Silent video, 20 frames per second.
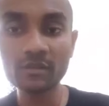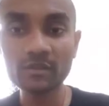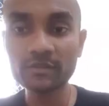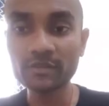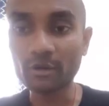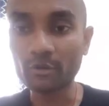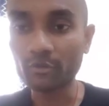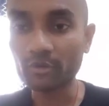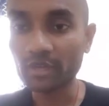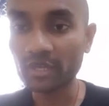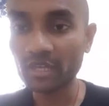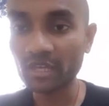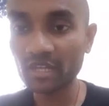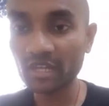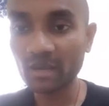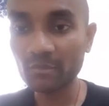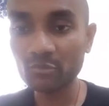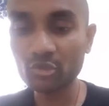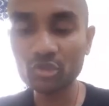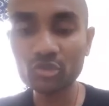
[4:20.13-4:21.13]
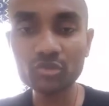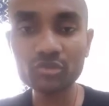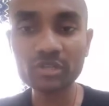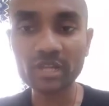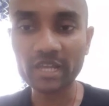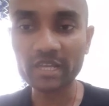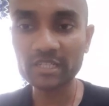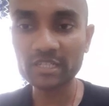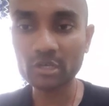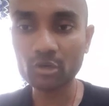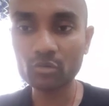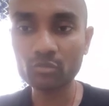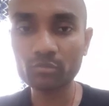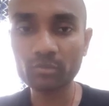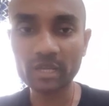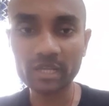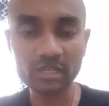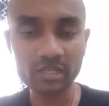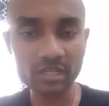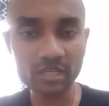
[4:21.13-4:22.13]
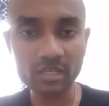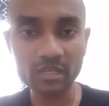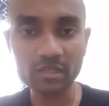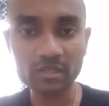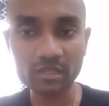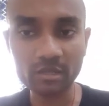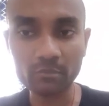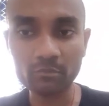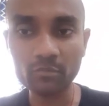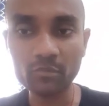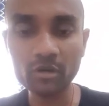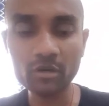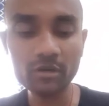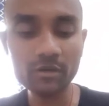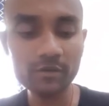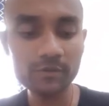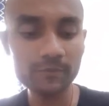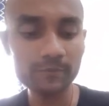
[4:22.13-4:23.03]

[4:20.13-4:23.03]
Now here I'm going to write down my number,